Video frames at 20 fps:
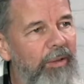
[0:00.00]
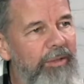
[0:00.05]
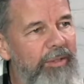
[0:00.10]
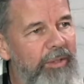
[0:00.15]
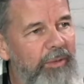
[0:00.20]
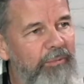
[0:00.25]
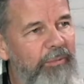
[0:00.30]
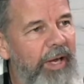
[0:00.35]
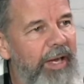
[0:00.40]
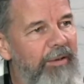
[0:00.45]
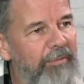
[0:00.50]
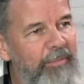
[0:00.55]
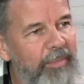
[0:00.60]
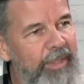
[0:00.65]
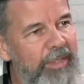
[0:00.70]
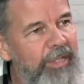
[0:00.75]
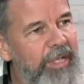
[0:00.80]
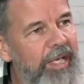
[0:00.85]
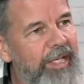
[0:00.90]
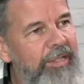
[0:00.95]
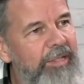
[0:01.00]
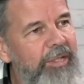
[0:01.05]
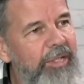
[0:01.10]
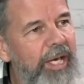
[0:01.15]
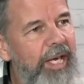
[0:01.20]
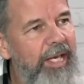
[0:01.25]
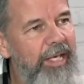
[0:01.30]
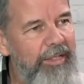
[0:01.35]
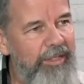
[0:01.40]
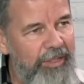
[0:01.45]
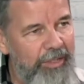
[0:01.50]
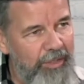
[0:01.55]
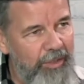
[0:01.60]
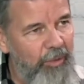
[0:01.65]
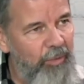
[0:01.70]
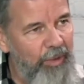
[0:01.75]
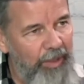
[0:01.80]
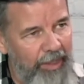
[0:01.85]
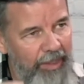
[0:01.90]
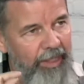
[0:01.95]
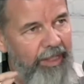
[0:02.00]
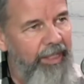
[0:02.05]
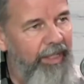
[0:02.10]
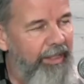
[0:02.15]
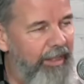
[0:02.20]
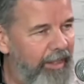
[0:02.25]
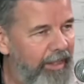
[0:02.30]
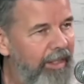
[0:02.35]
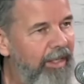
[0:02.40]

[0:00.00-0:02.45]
there's a 5% chance, so we're gonna